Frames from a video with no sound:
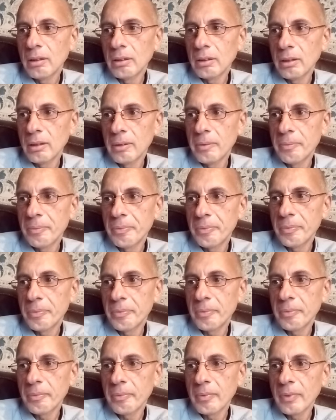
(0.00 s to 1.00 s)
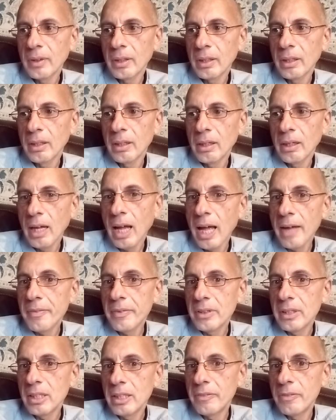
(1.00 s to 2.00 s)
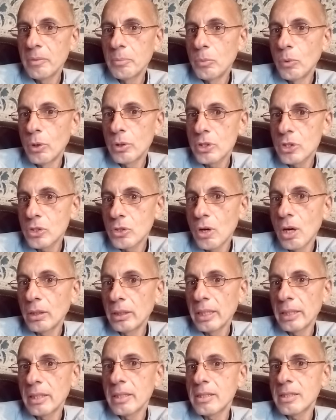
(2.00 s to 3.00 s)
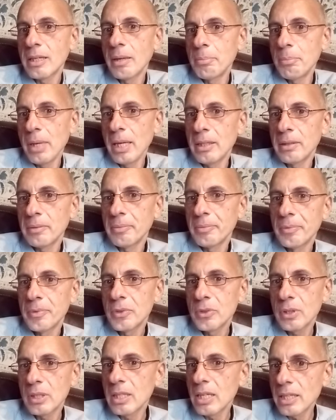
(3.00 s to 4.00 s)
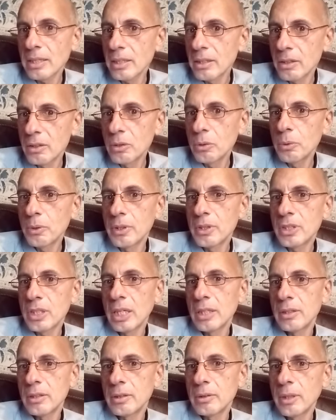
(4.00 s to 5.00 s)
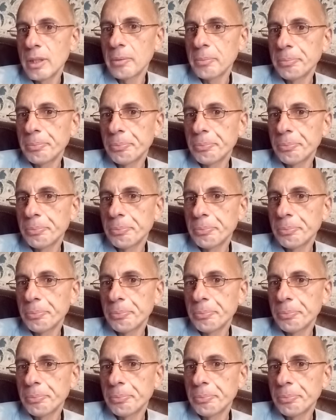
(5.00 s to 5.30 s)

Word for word: um, have it even more strongly than some men. So it has nothing to do with gender, right?